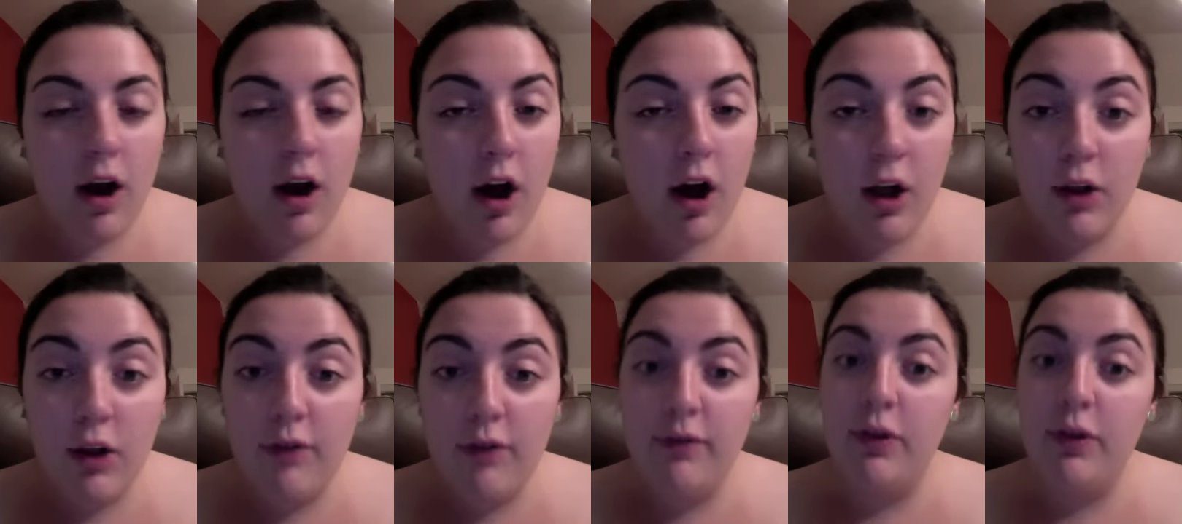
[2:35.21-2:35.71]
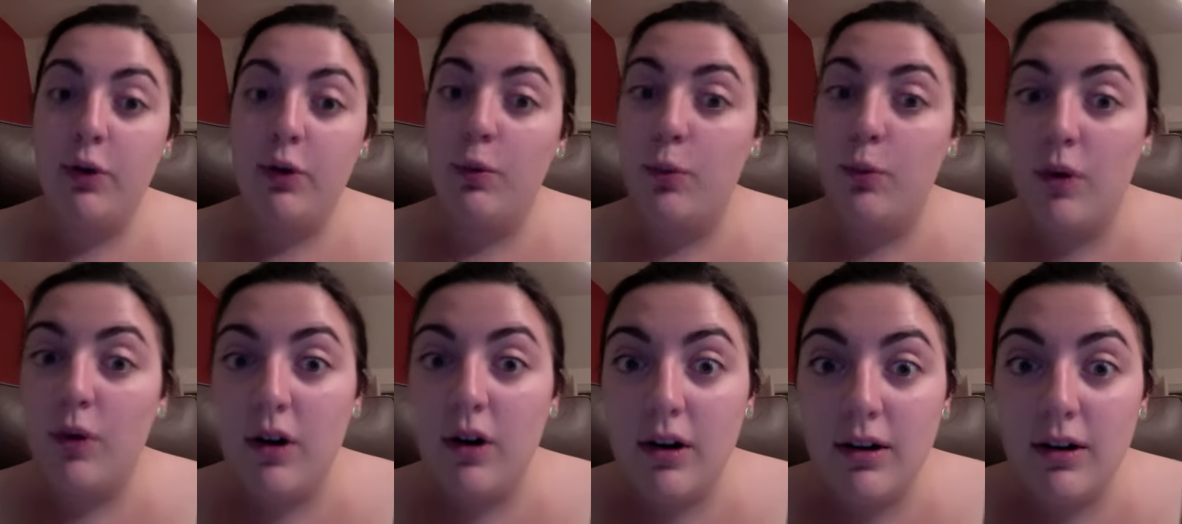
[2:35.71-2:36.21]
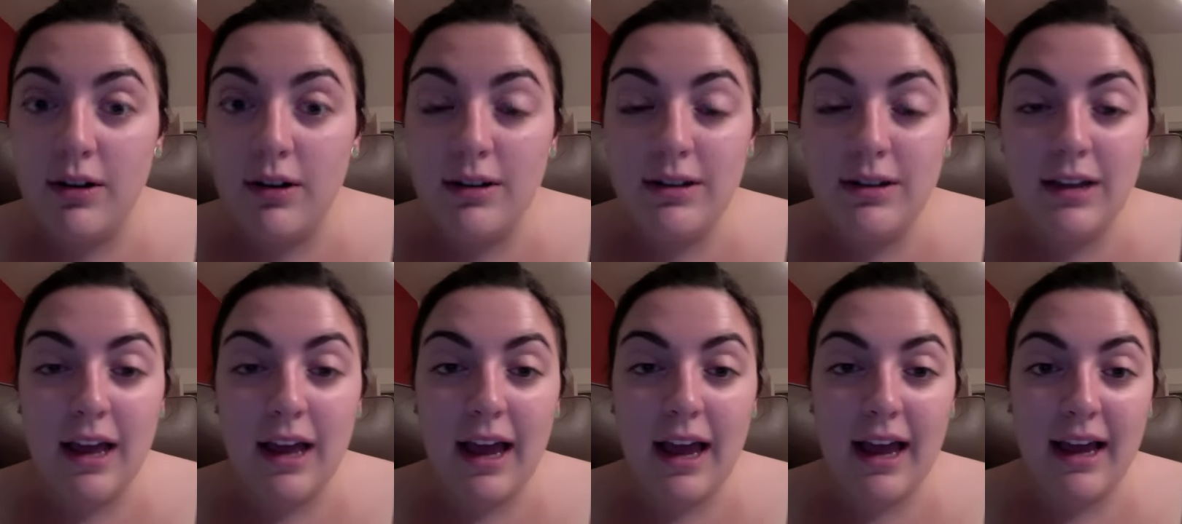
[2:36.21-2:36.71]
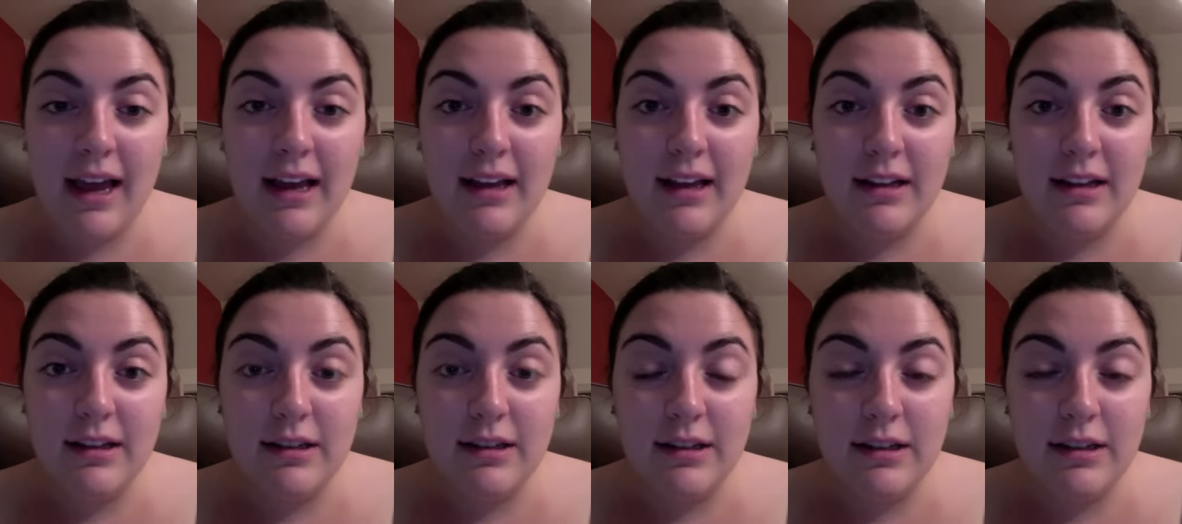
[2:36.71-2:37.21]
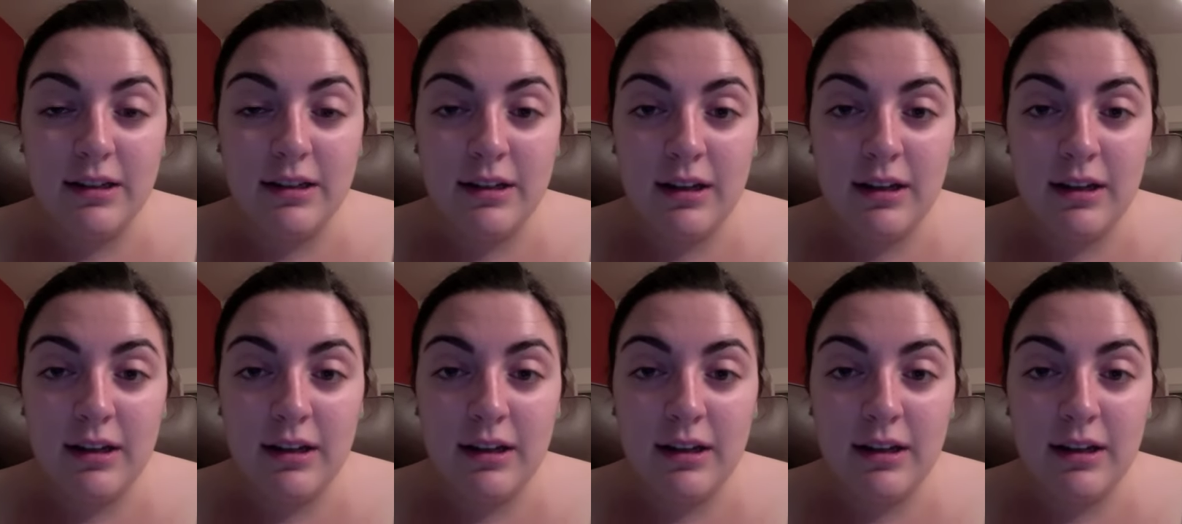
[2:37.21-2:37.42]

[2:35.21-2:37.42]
all over the world, and